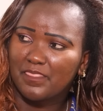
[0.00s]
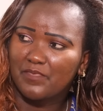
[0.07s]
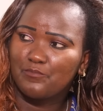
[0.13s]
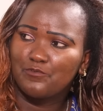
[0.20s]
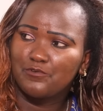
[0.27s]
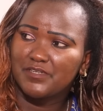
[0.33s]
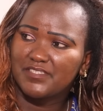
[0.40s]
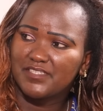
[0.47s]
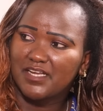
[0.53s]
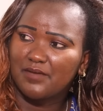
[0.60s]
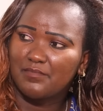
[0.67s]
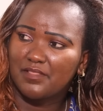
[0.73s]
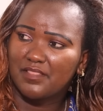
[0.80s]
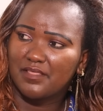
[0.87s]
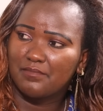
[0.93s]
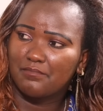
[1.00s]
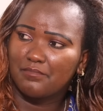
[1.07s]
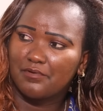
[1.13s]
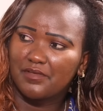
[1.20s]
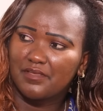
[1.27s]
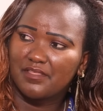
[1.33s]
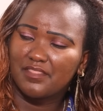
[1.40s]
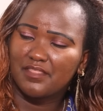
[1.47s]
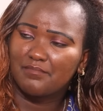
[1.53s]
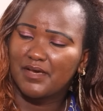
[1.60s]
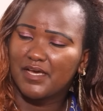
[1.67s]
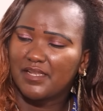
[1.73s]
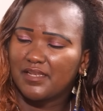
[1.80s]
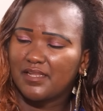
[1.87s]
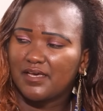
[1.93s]
Nimuuliza kama the
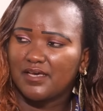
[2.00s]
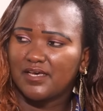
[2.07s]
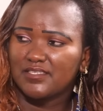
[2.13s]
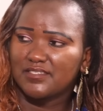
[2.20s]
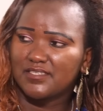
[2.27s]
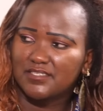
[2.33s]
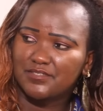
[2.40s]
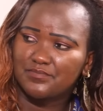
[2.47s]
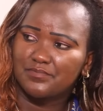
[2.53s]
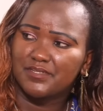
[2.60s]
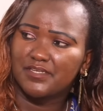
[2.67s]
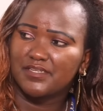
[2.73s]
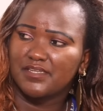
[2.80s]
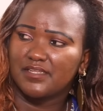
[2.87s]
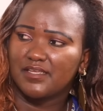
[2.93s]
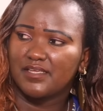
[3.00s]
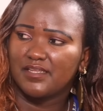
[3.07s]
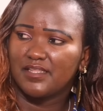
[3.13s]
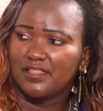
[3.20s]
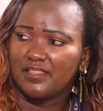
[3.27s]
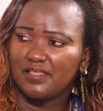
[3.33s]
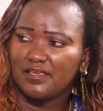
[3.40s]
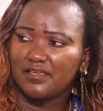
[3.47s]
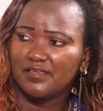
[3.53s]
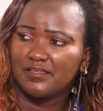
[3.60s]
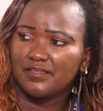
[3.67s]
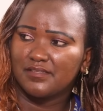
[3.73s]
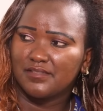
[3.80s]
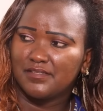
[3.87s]
man has explained anything.